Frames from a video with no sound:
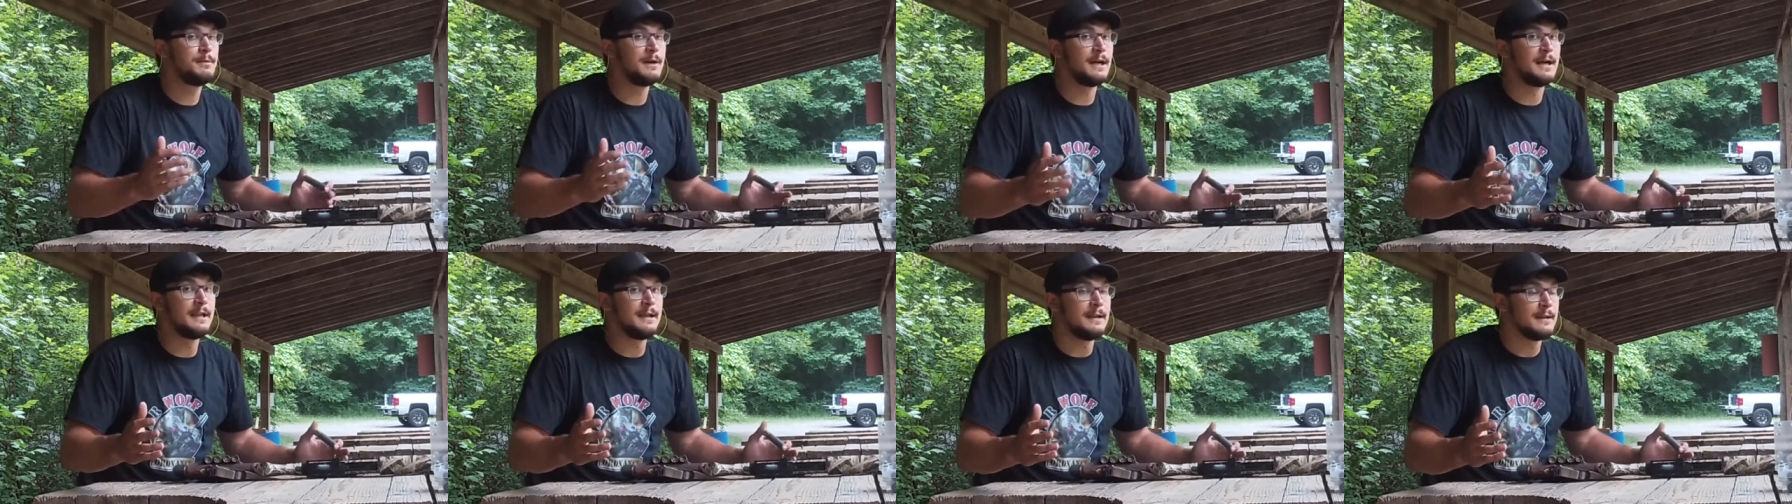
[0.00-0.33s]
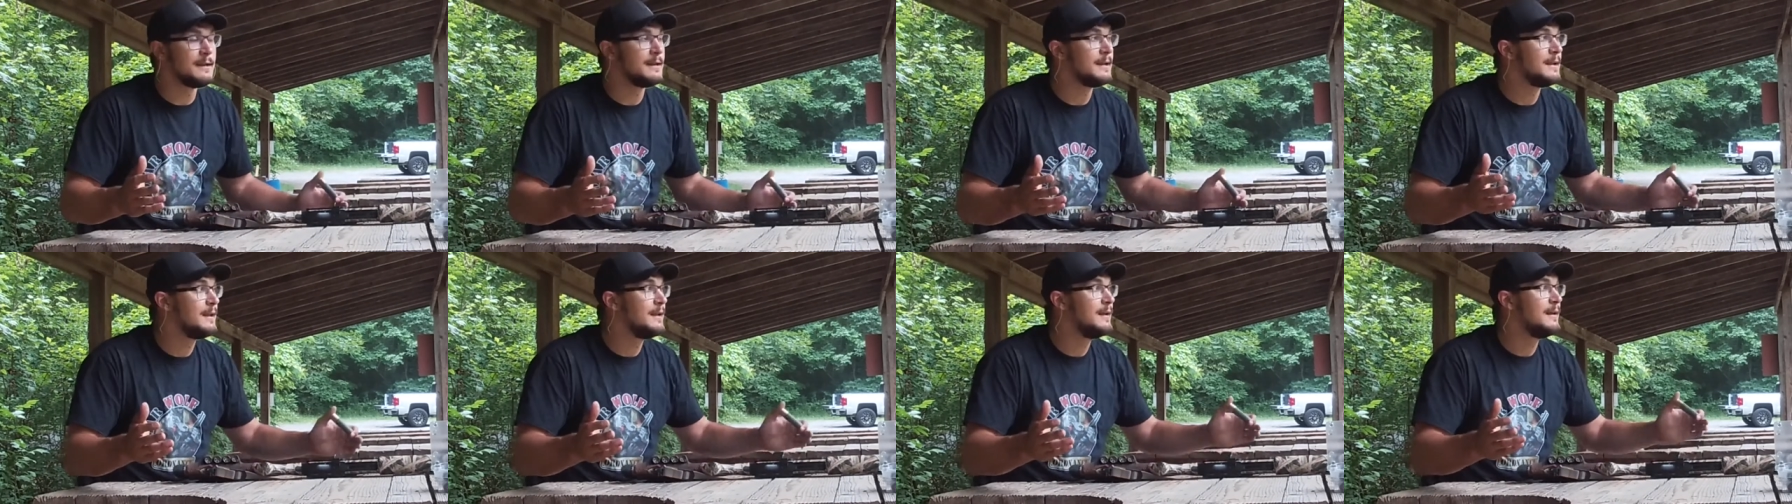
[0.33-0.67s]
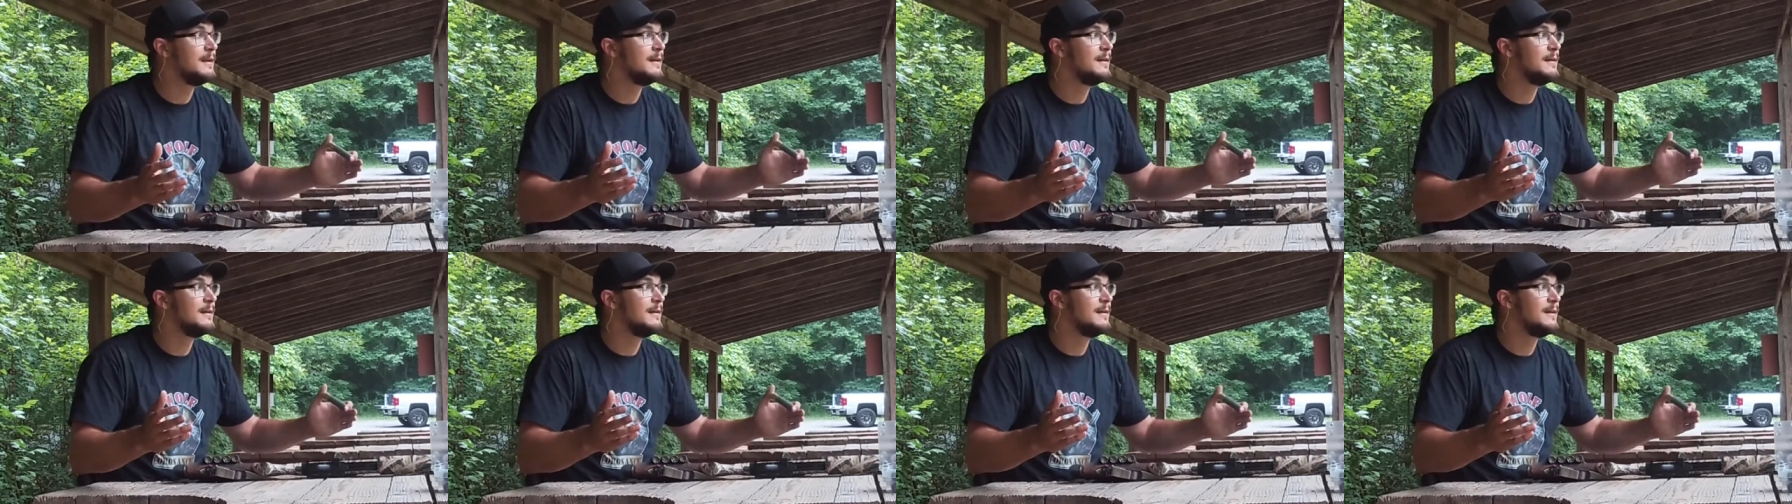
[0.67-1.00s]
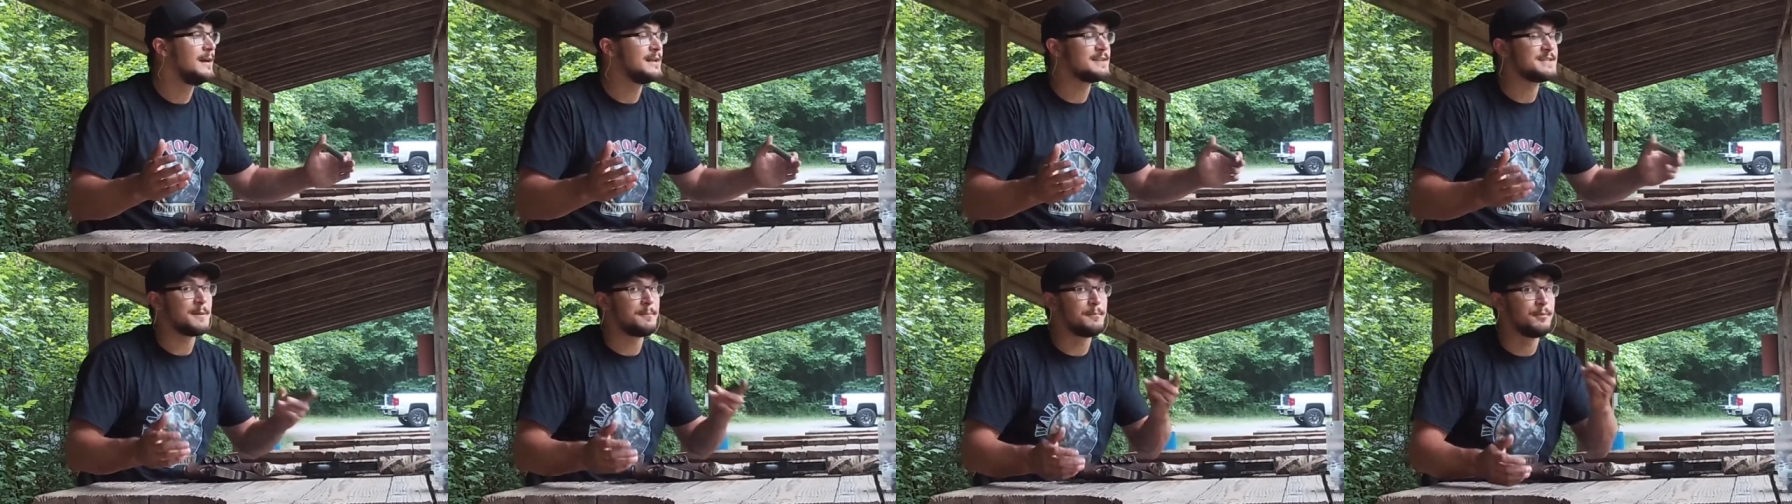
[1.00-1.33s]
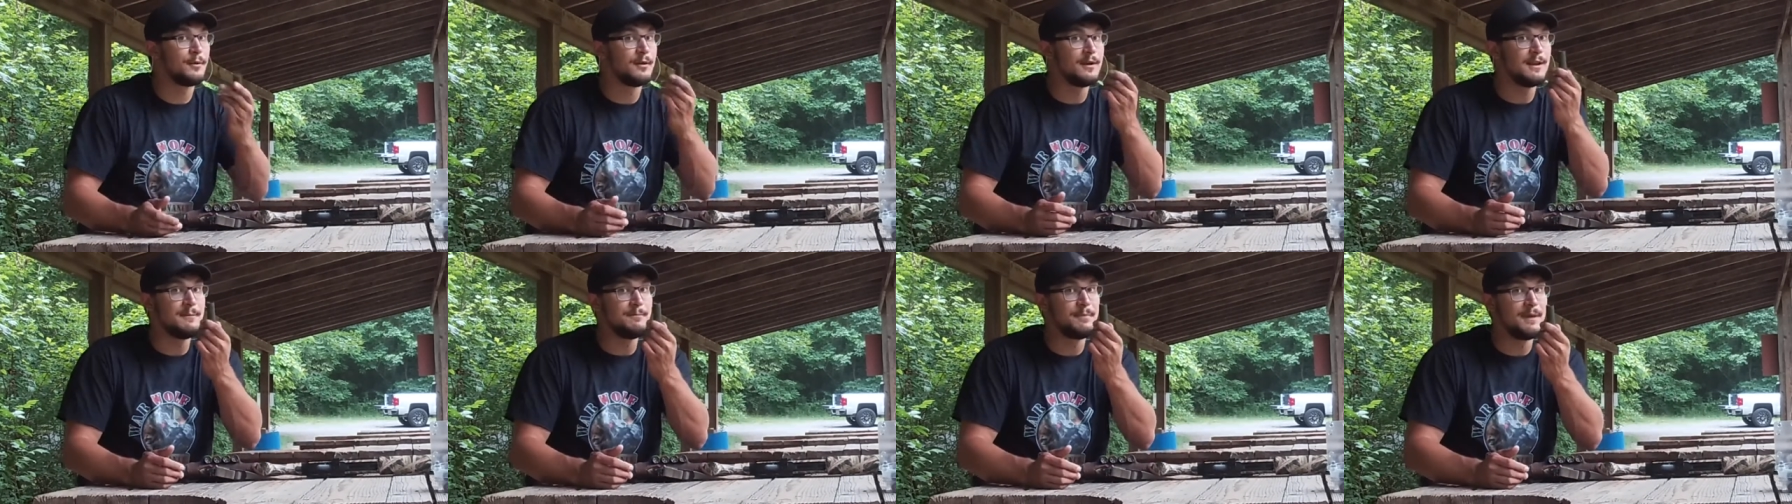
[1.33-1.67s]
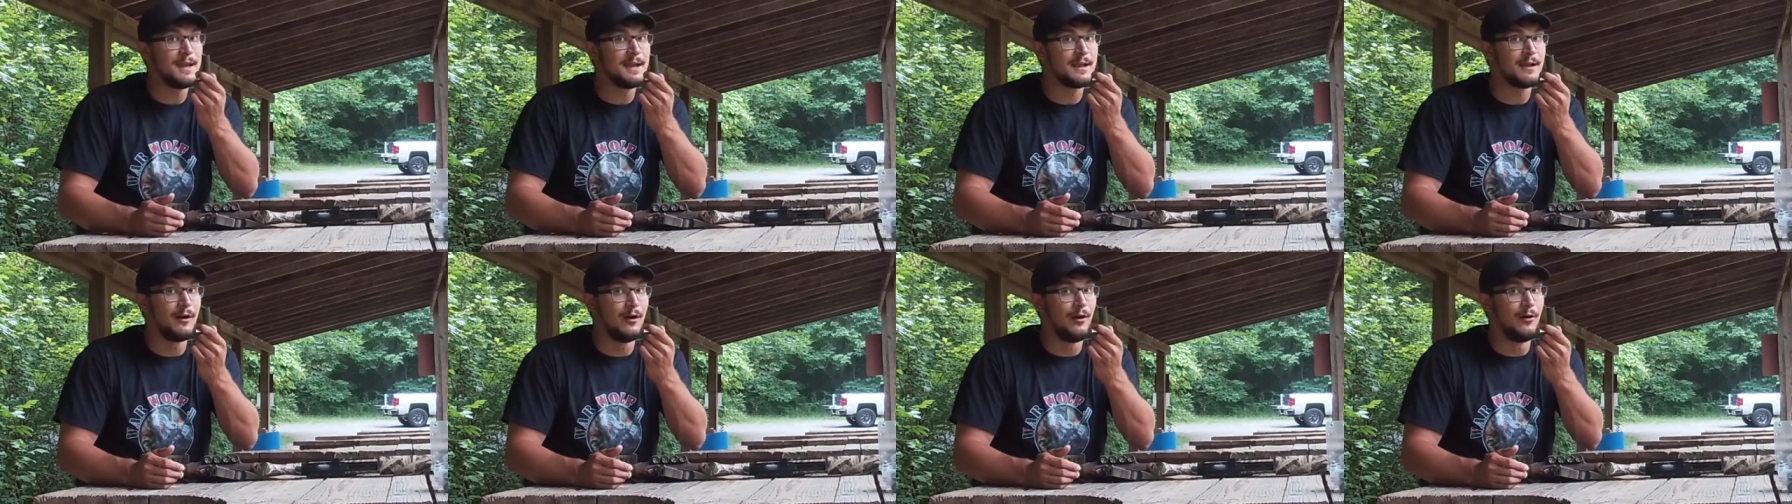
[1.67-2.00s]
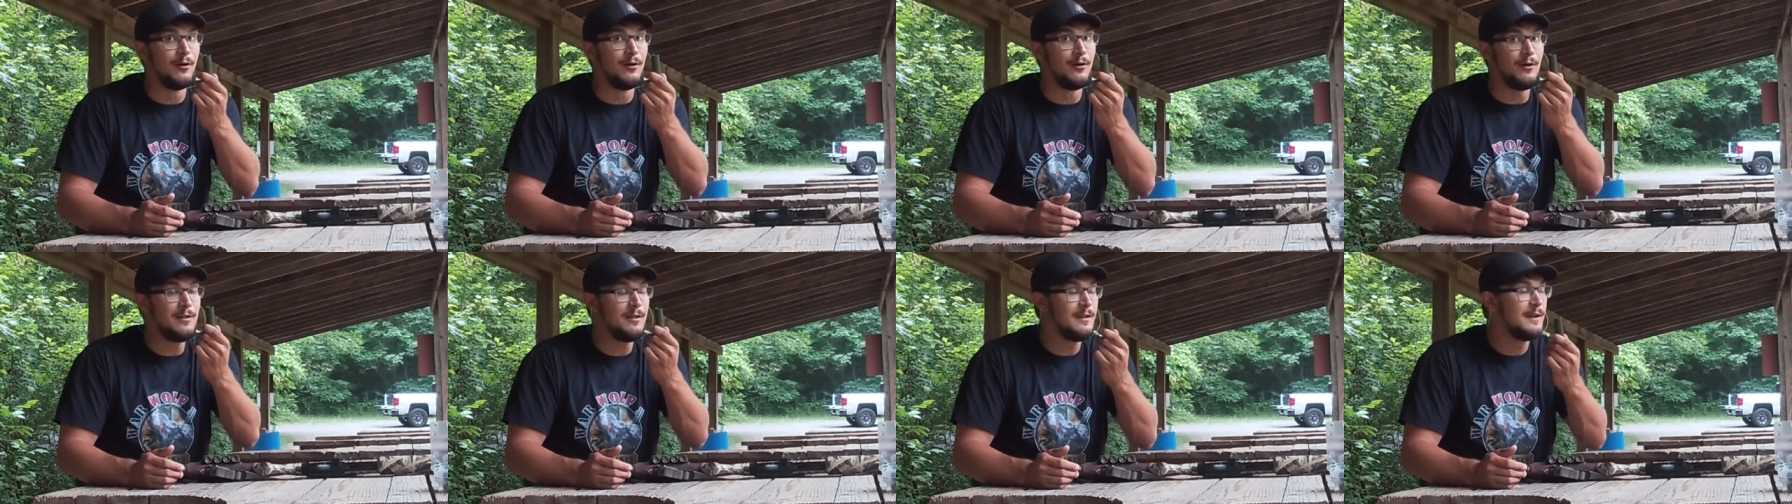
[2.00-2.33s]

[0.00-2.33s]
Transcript: but it's a pretty big hole,